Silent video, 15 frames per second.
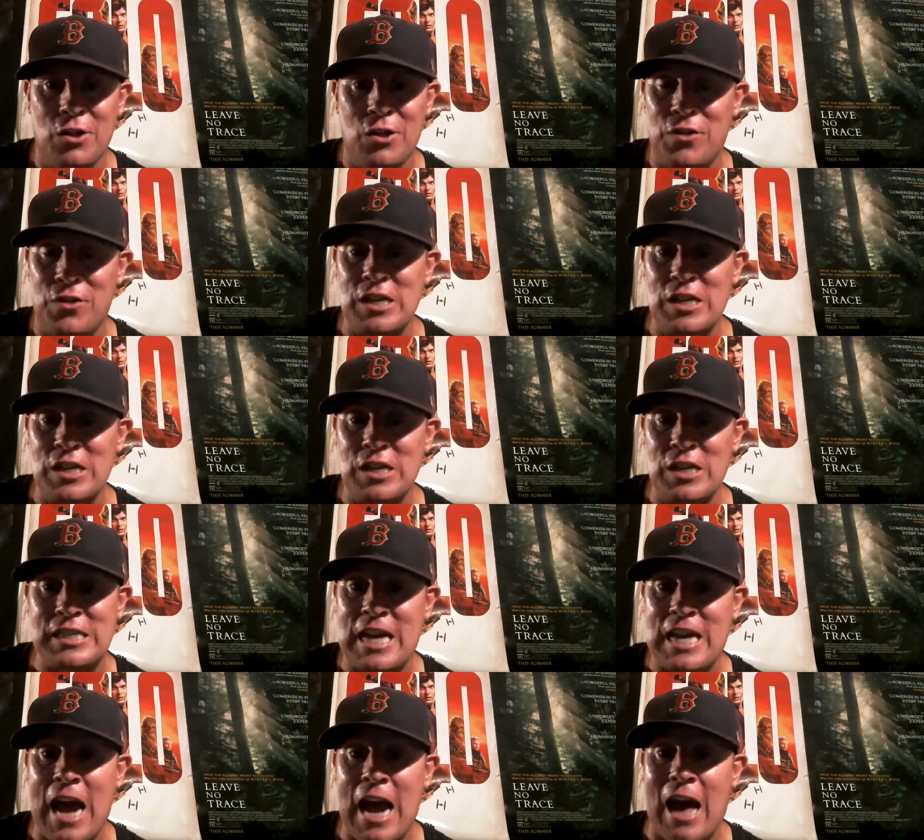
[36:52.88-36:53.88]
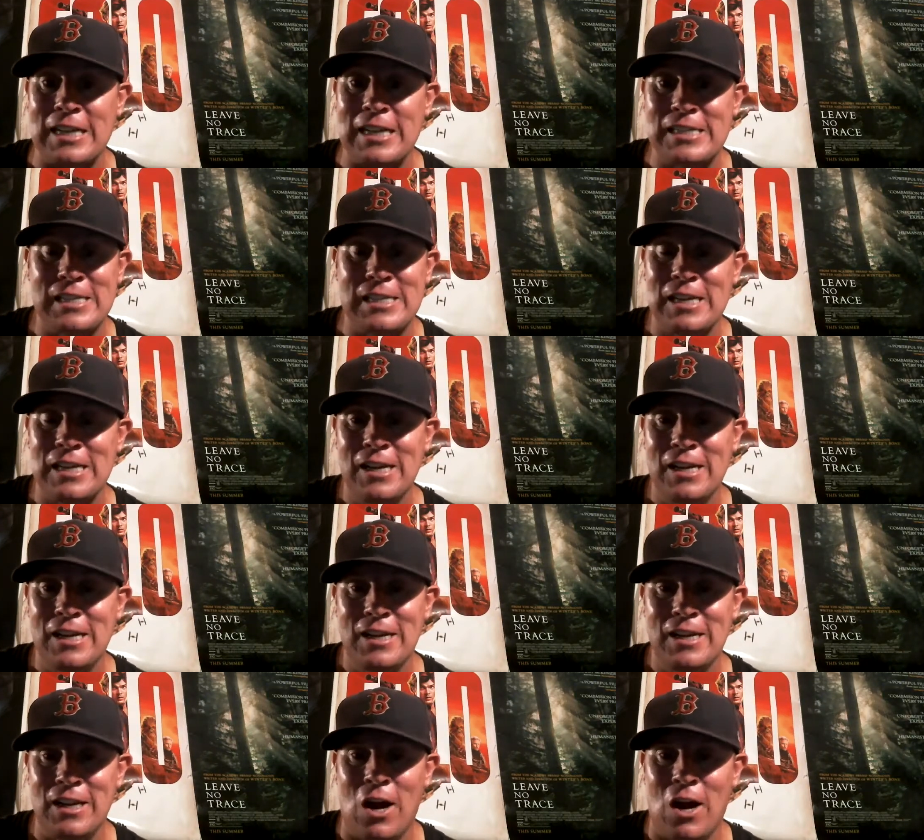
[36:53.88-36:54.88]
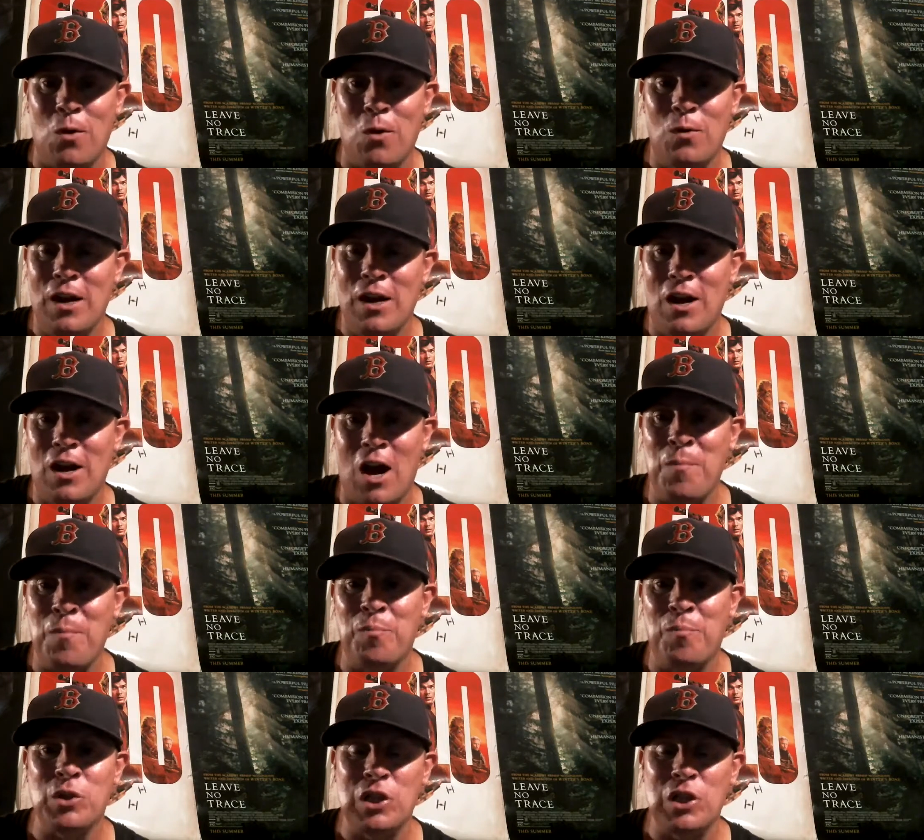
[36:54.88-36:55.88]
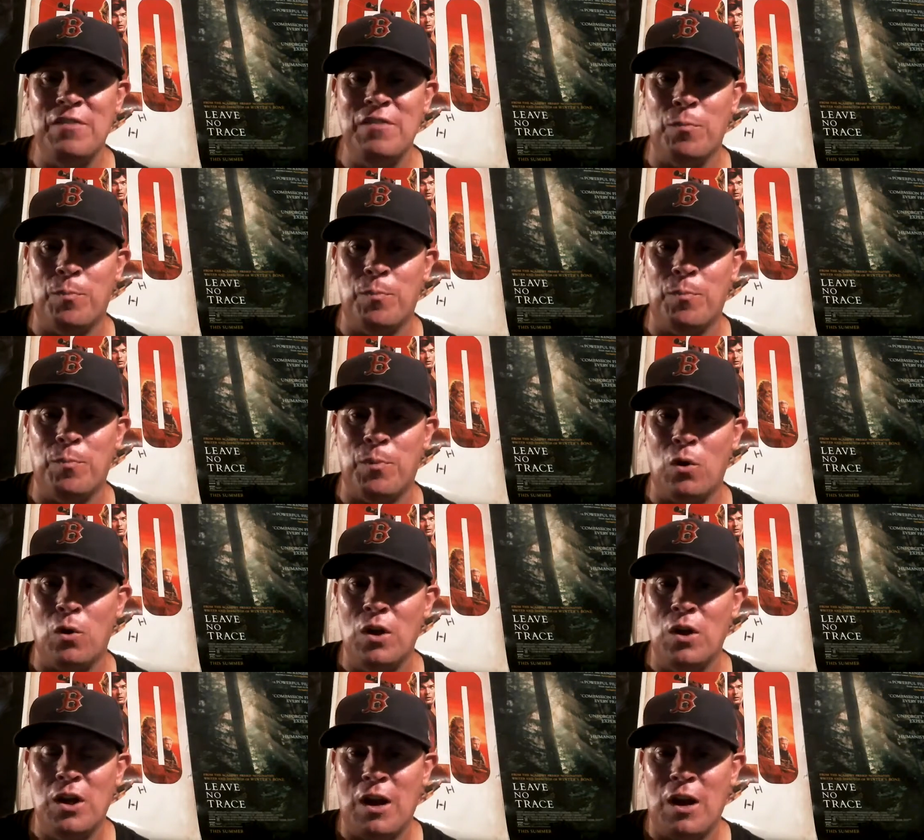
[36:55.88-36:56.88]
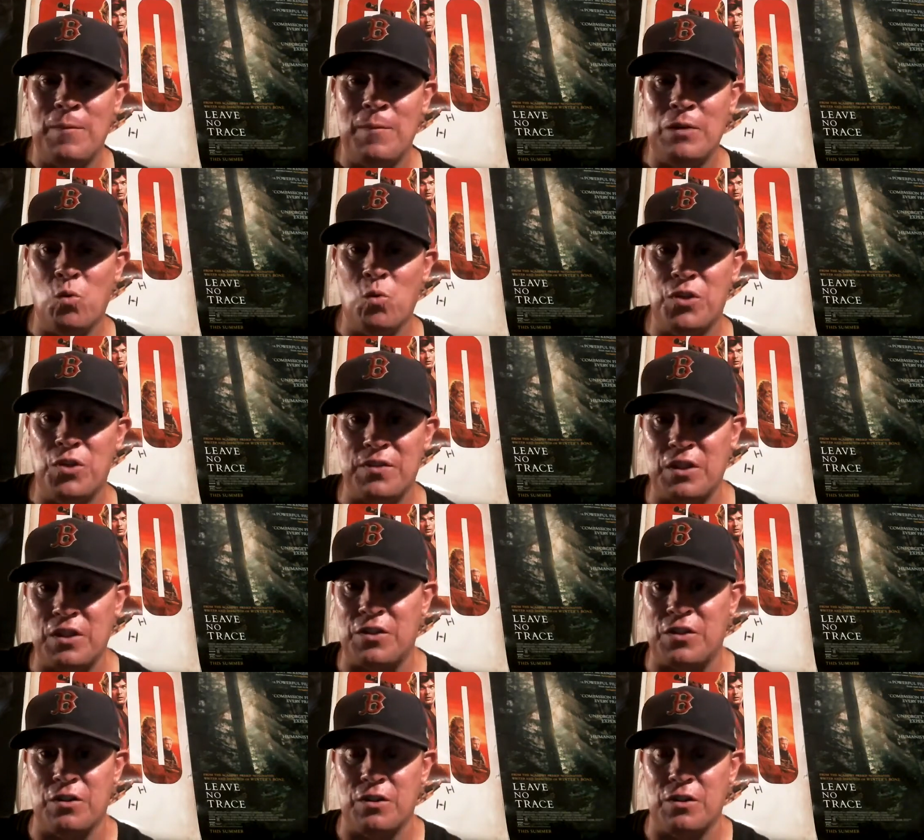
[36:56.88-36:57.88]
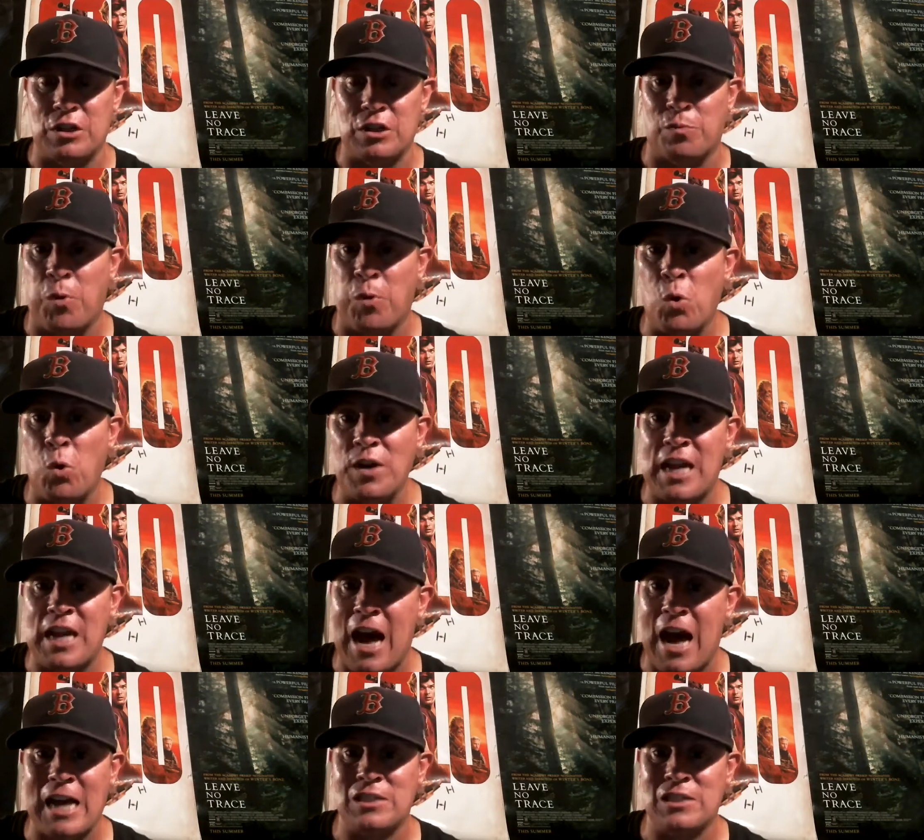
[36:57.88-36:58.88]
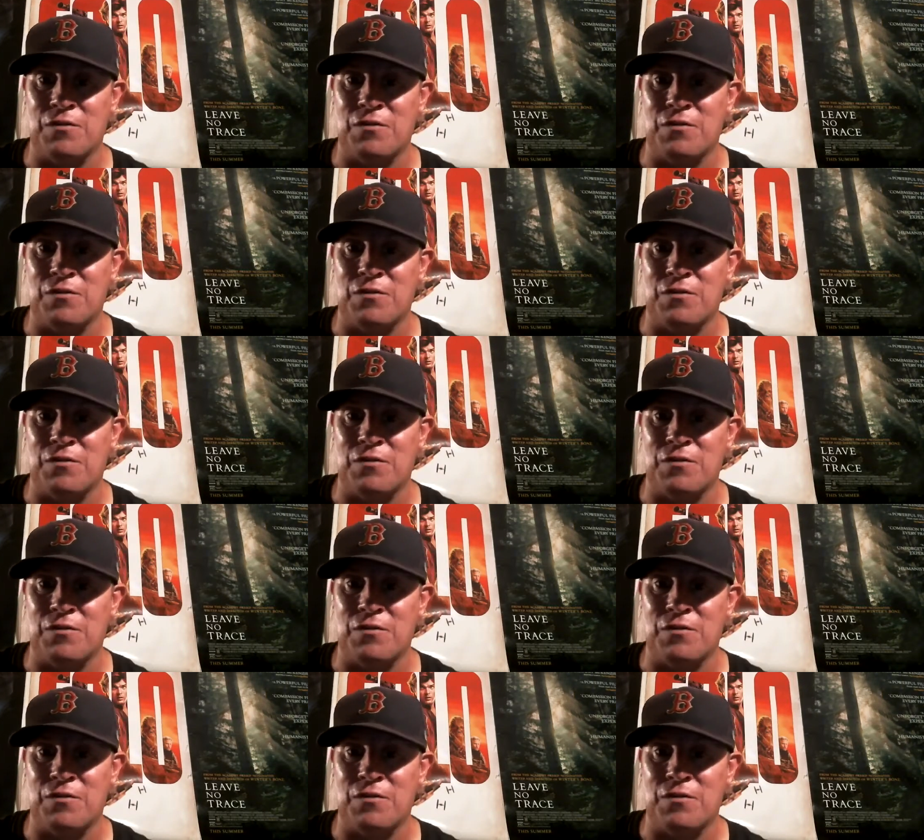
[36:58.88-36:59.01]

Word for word: this cast, you know, unbelievable. I mean, the the, the supporting cast of